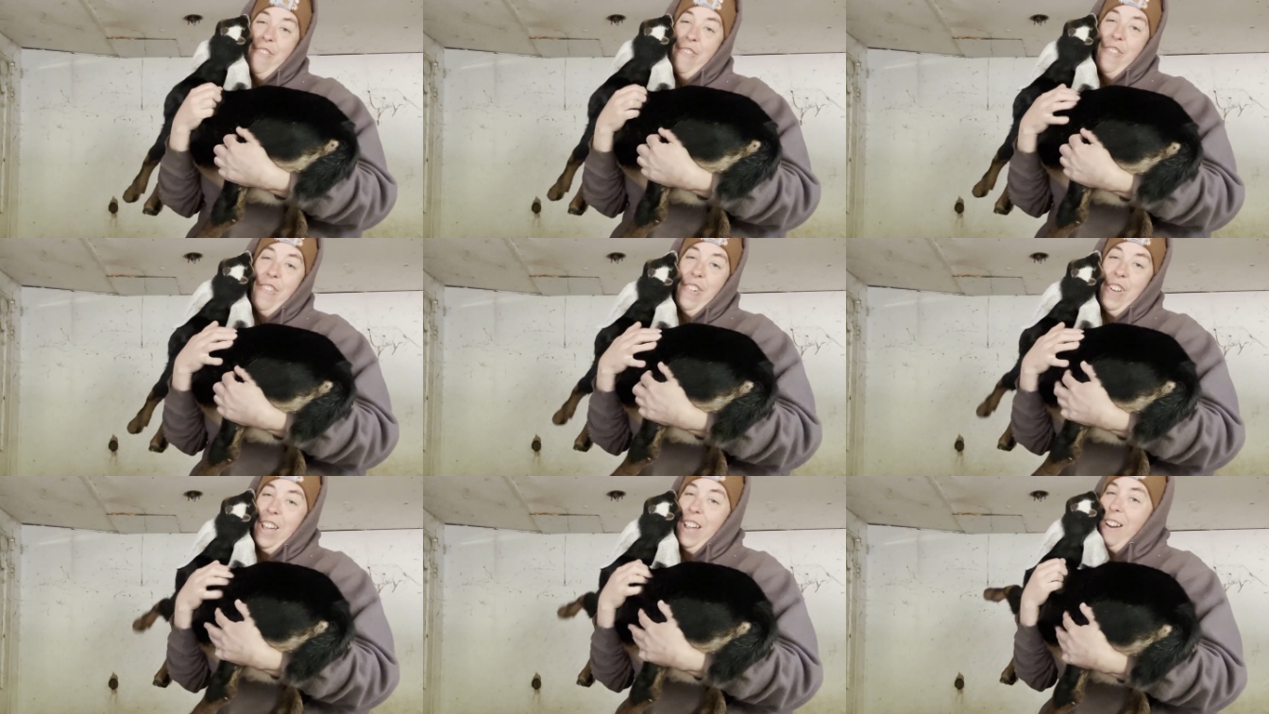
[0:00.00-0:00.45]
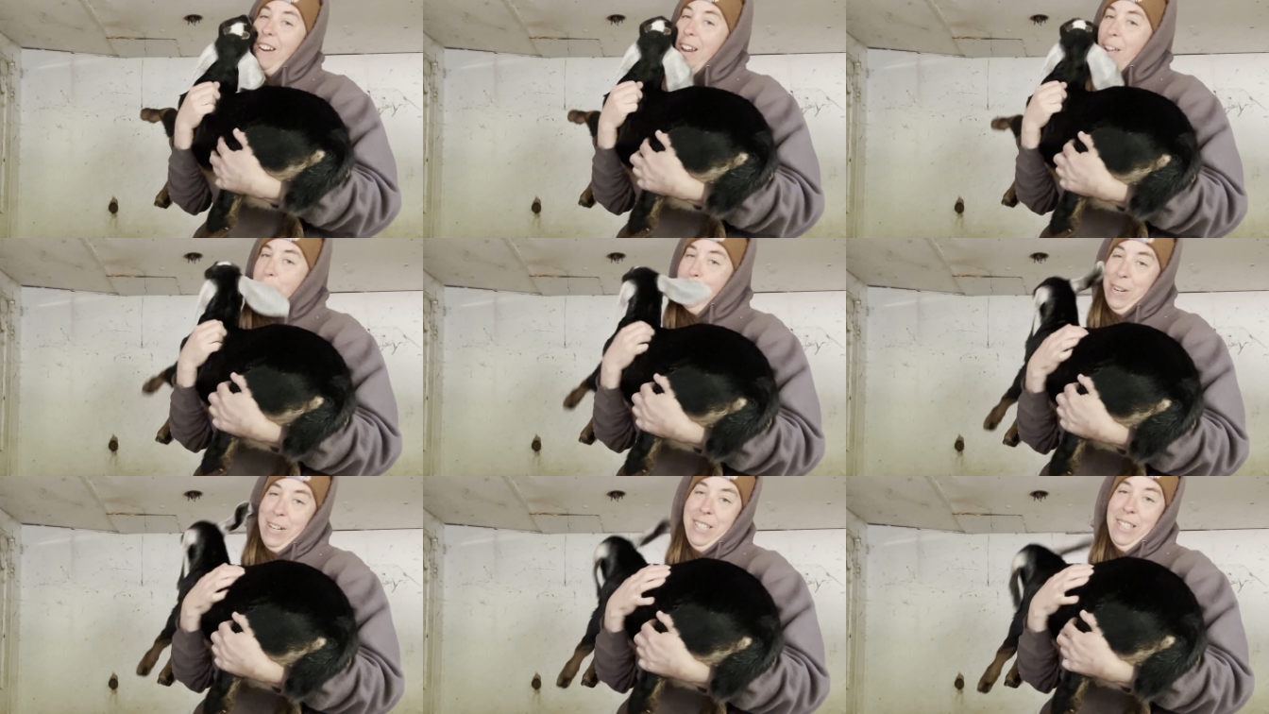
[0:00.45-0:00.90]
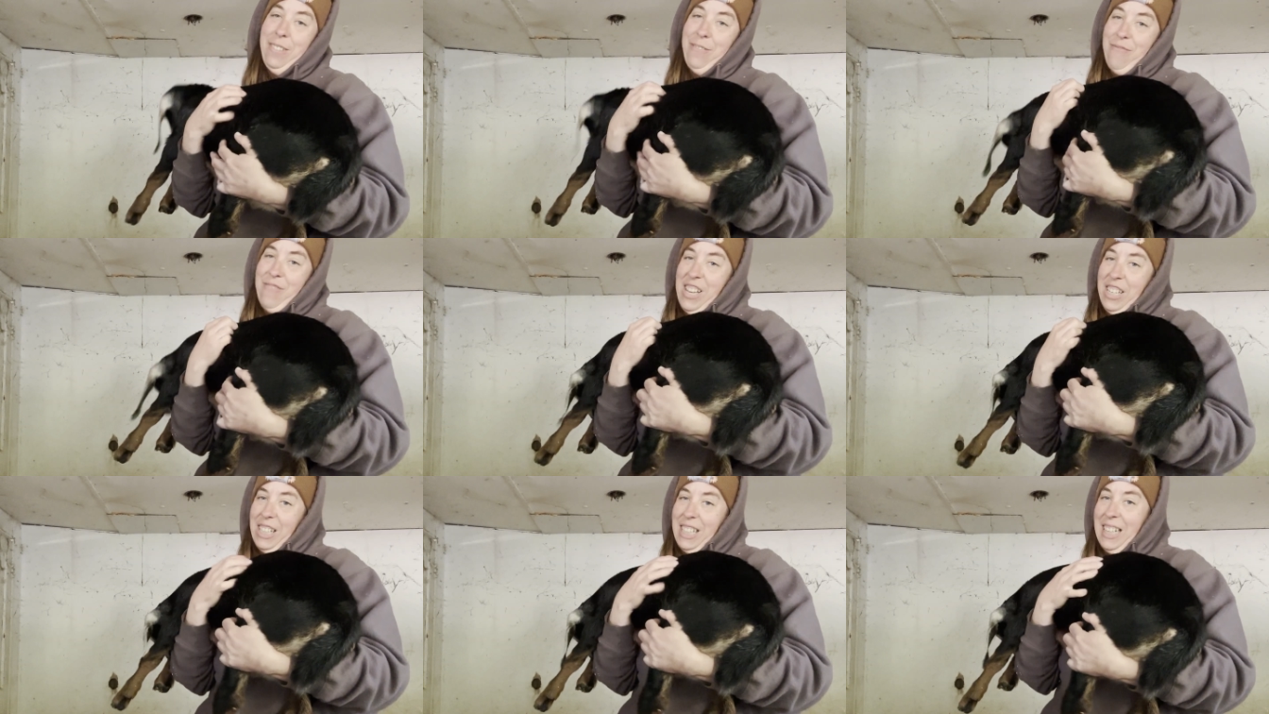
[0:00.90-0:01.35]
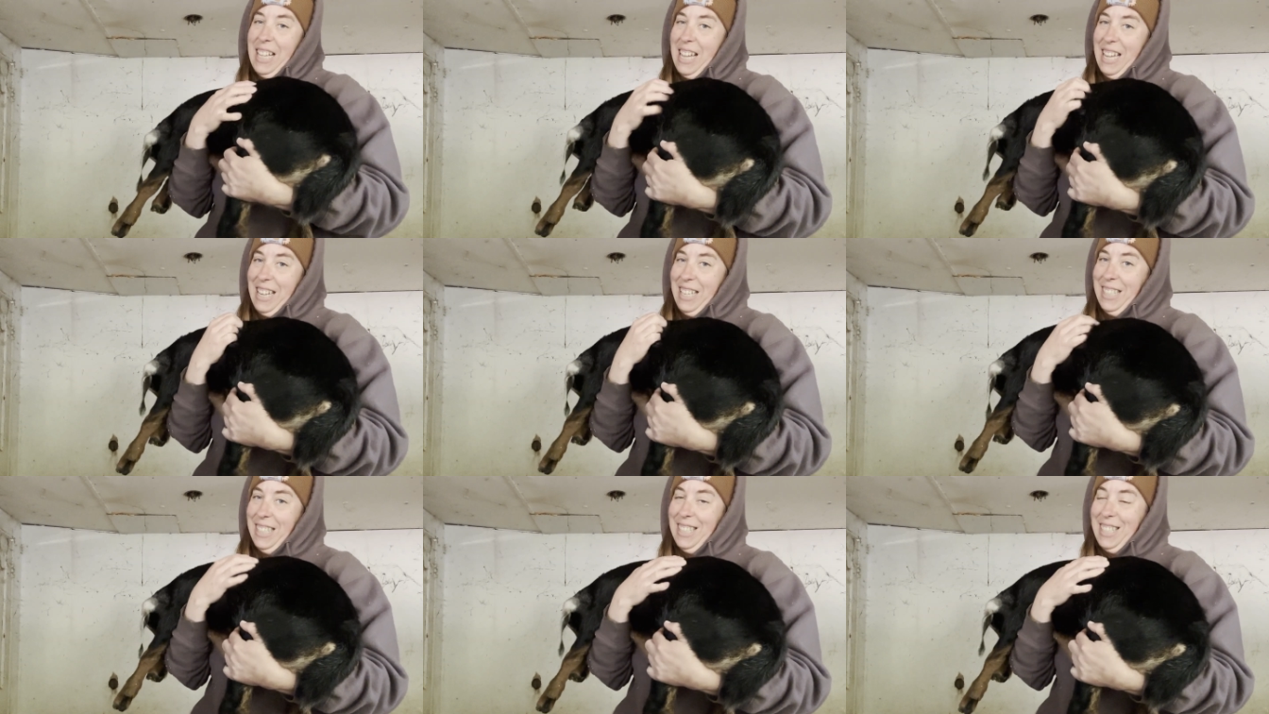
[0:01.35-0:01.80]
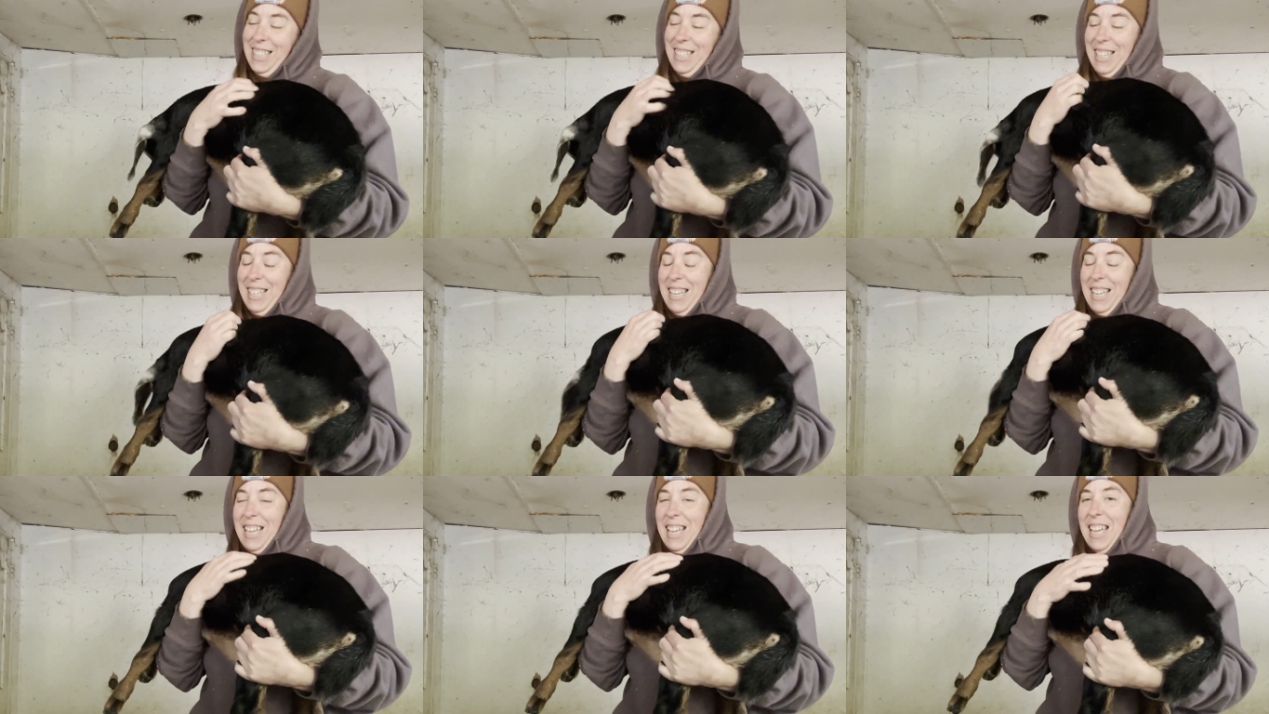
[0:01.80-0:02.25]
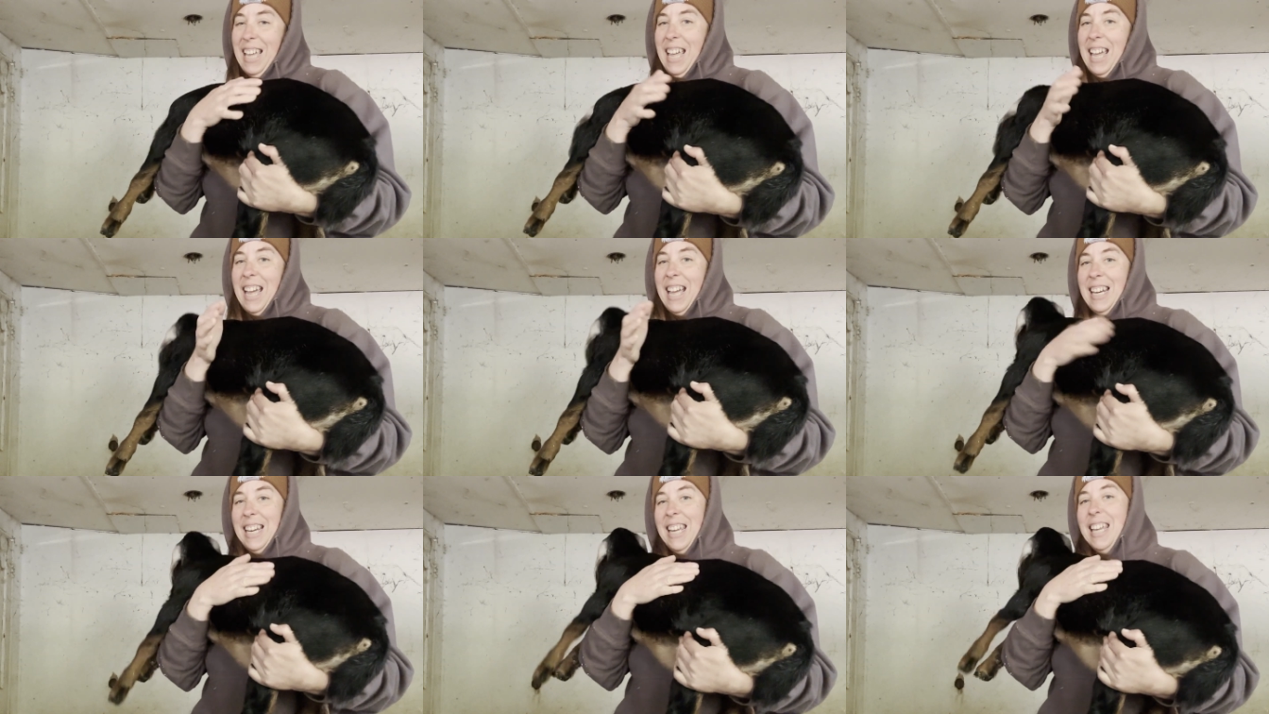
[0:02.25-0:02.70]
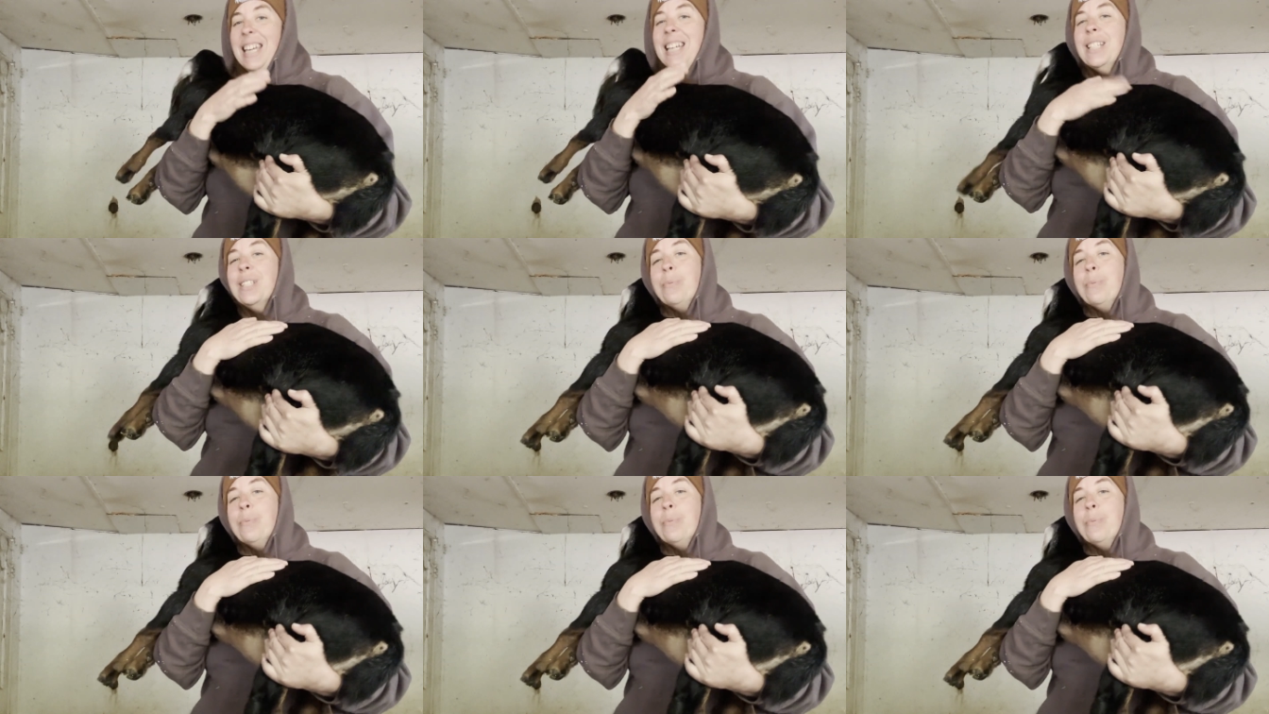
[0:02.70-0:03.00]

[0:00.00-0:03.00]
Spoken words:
very impressive milk lines. And he is